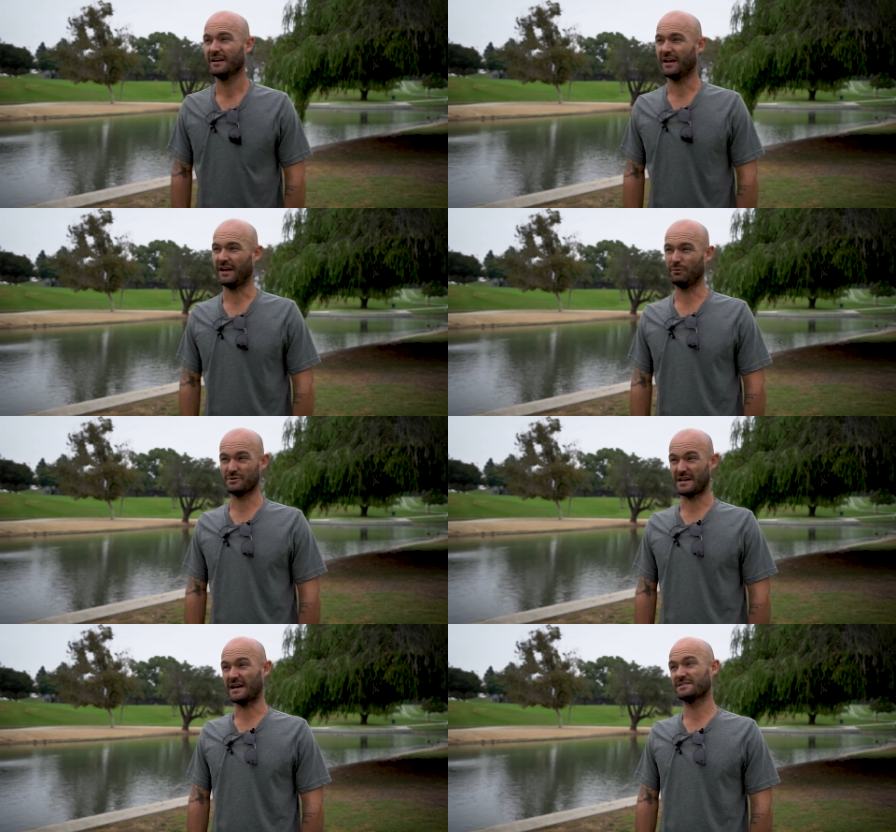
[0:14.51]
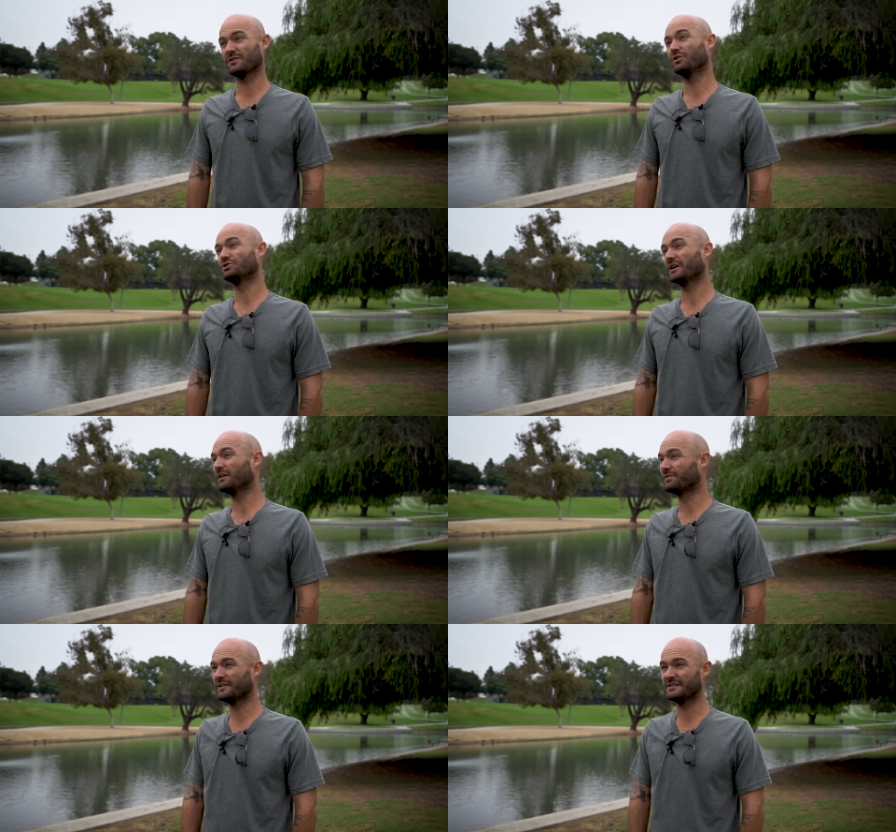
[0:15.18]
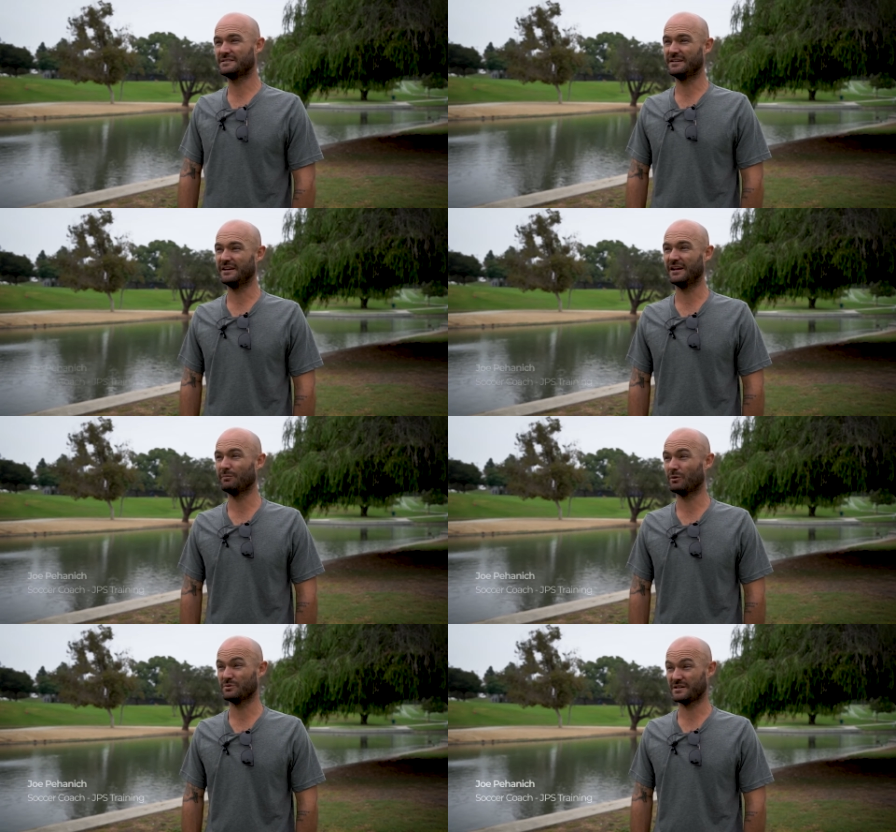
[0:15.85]
and was asked to go try out for this
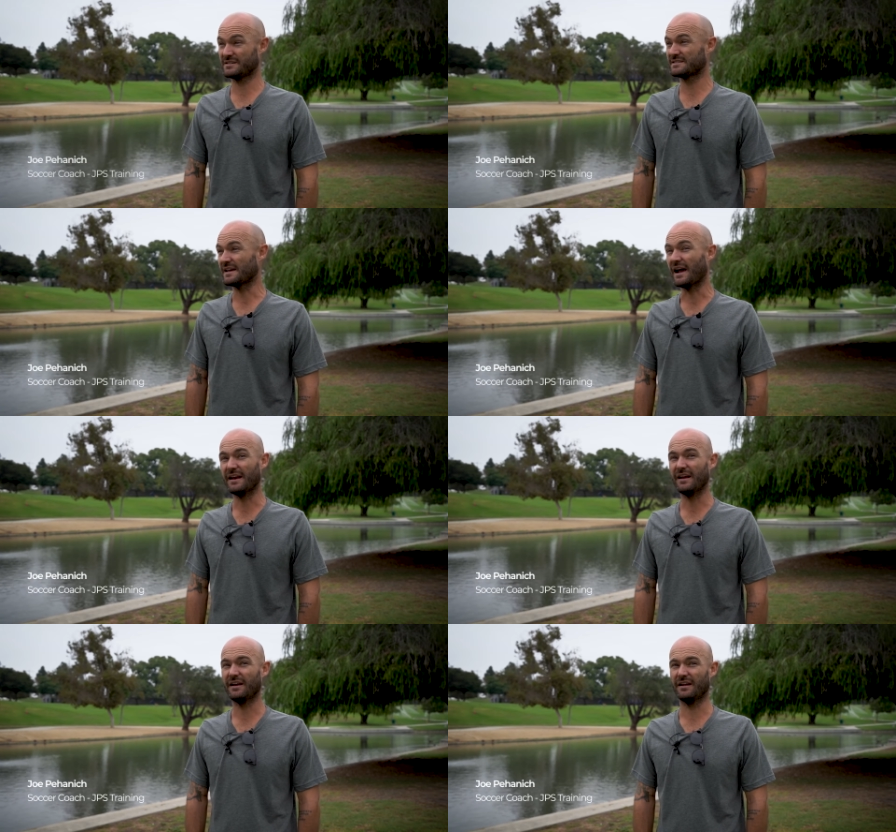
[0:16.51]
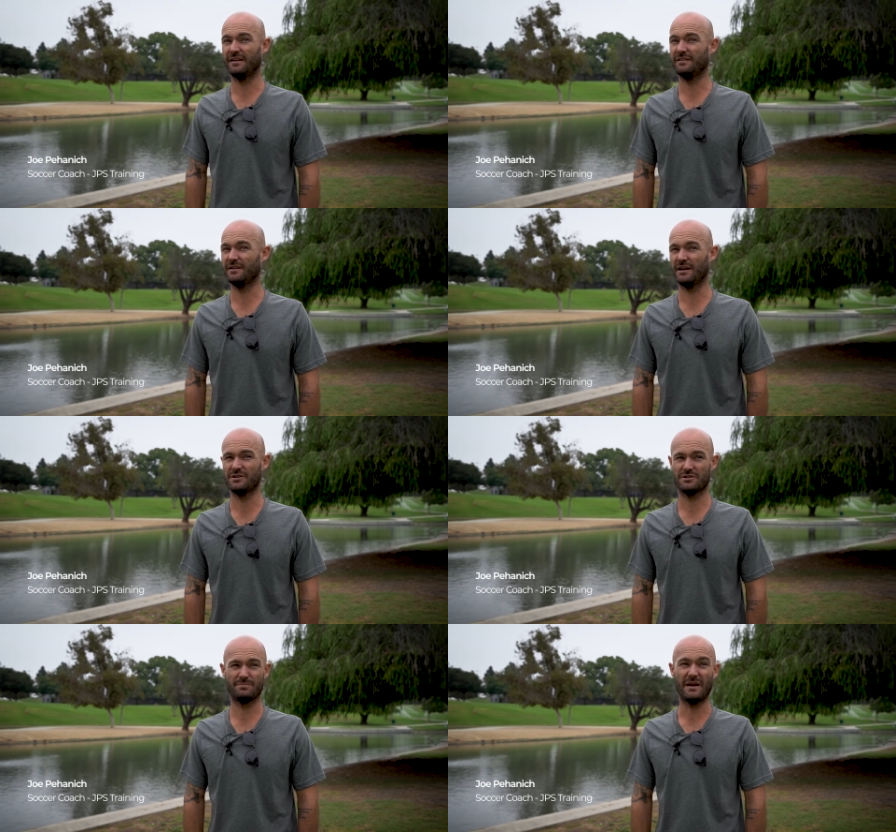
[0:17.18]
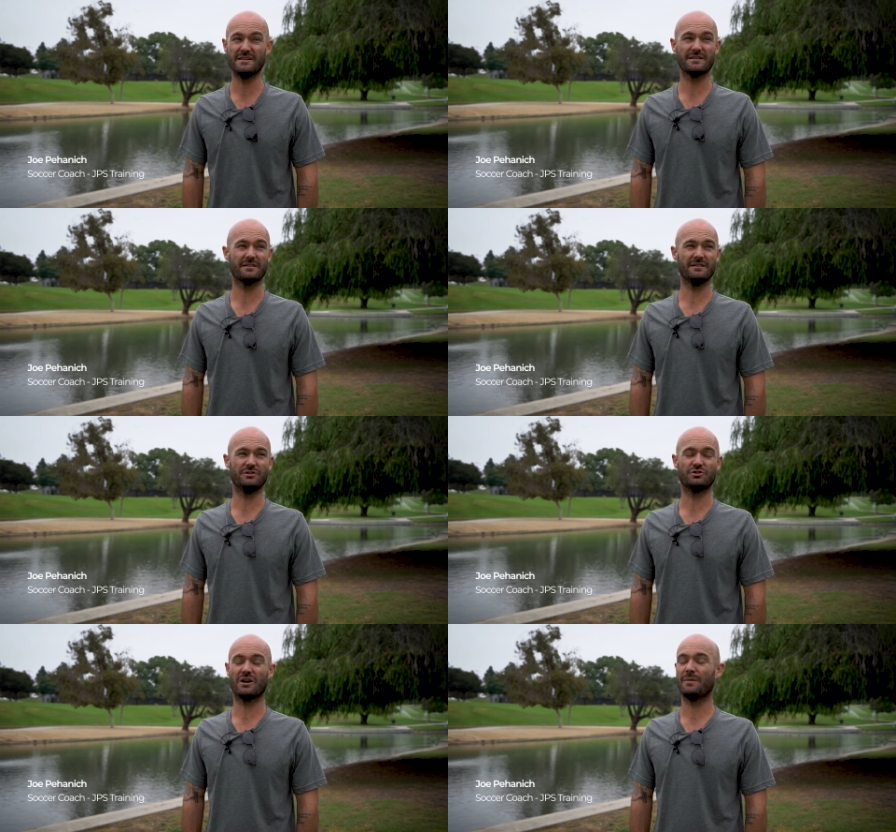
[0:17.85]
team and was excited and just
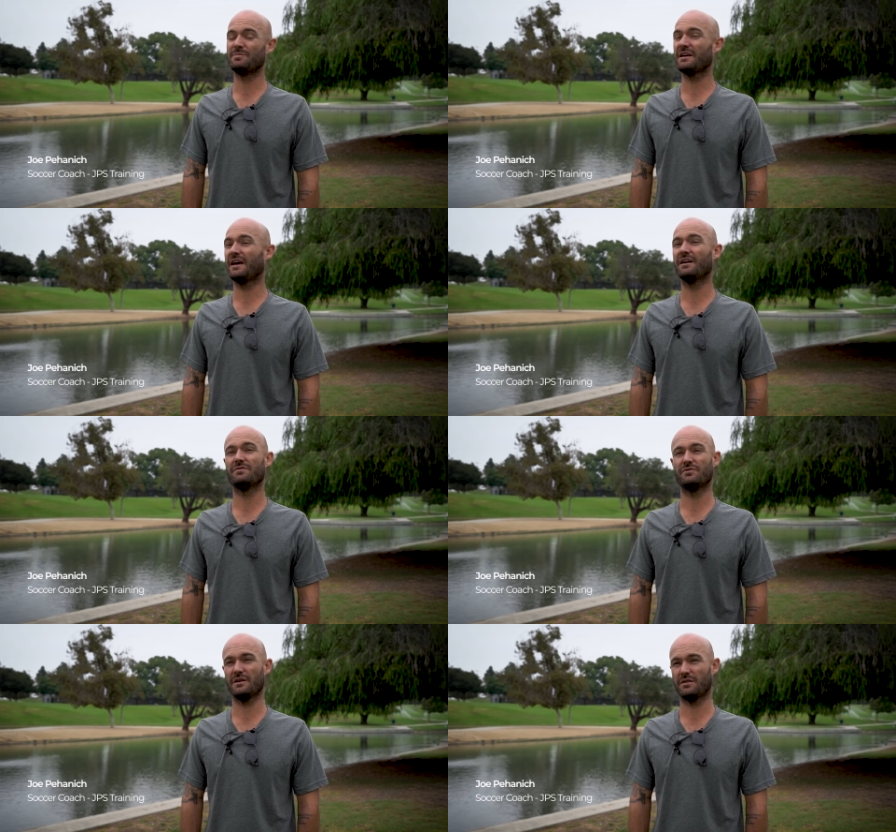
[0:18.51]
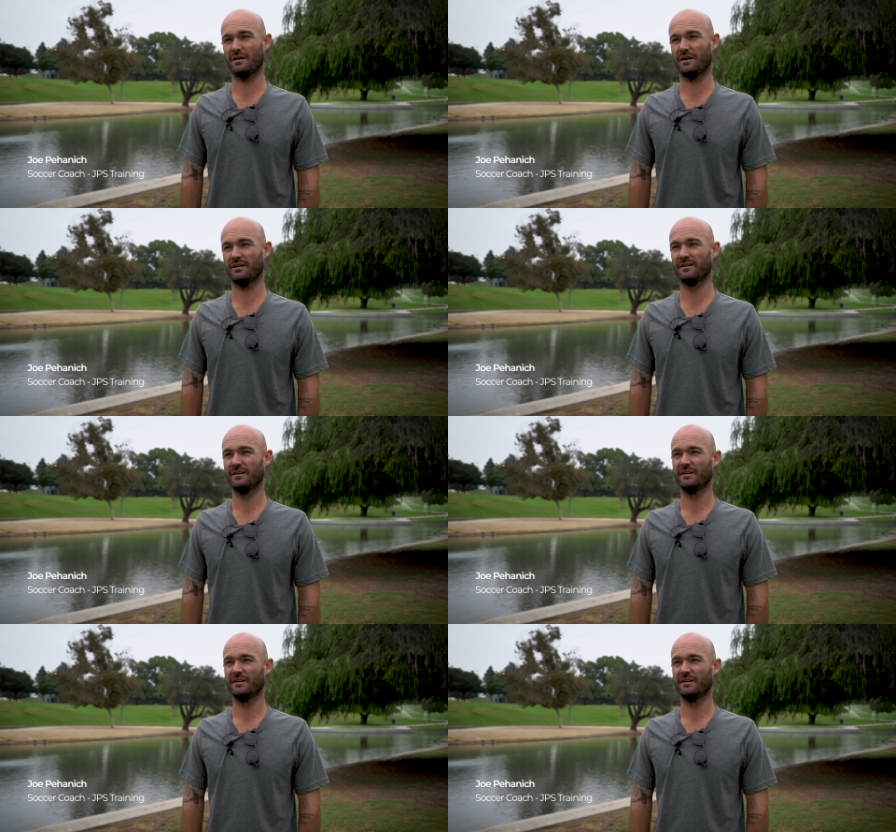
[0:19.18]
basically dropped everything